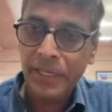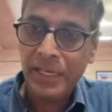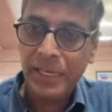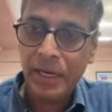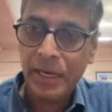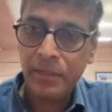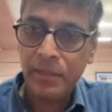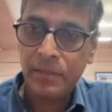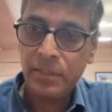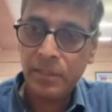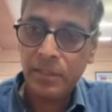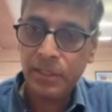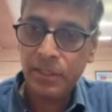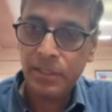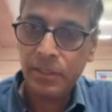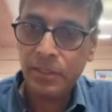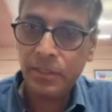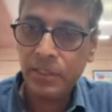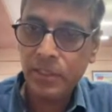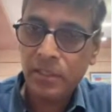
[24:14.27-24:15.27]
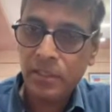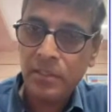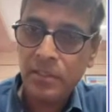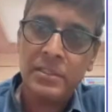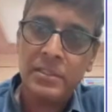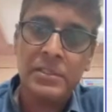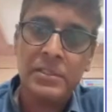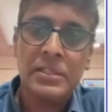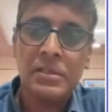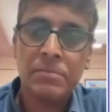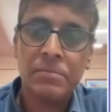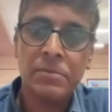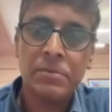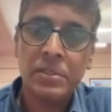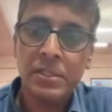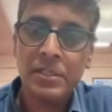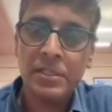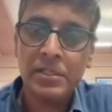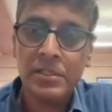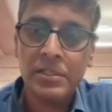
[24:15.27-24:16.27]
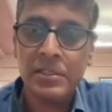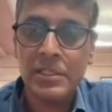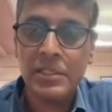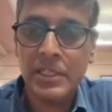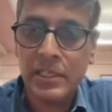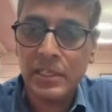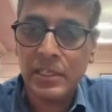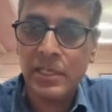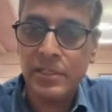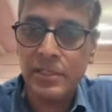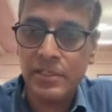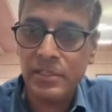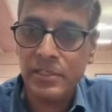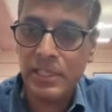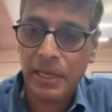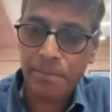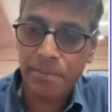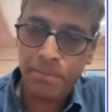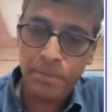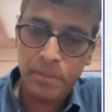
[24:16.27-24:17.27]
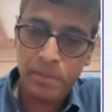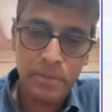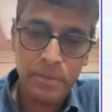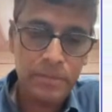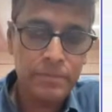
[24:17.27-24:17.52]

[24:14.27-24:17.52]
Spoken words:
and the India's communication satellite is Apple